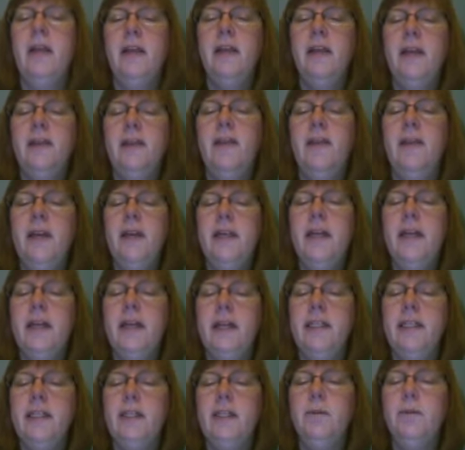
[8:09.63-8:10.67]

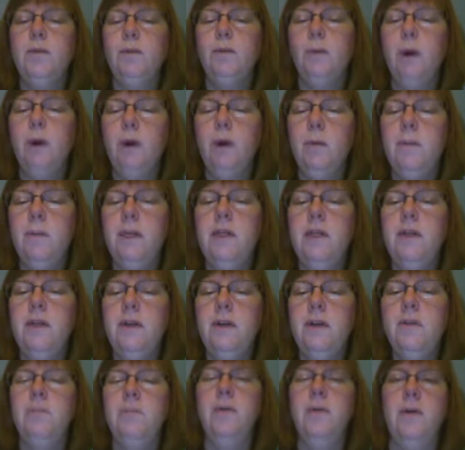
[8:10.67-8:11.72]
This Roman
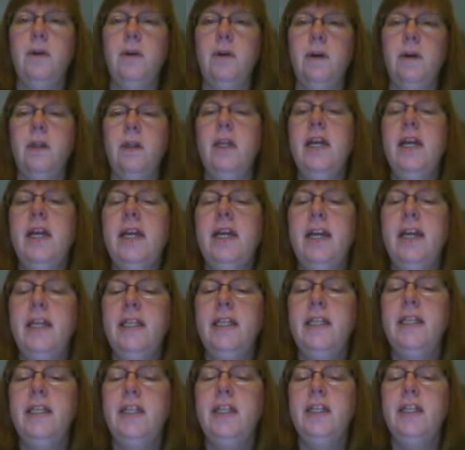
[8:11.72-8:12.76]
numeral
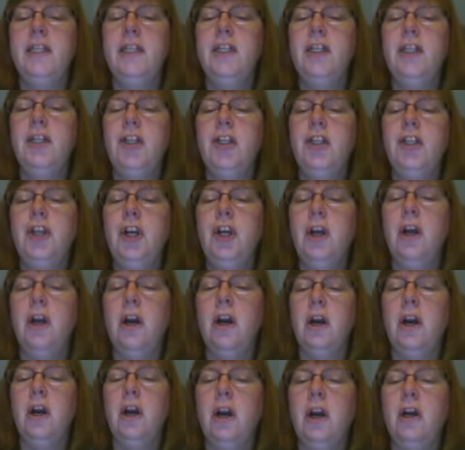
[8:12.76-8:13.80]
is the
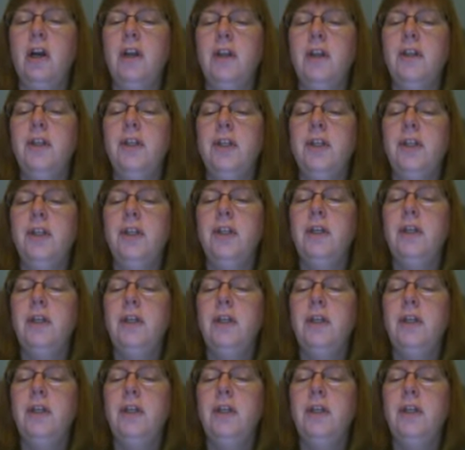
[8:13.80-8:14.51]
charge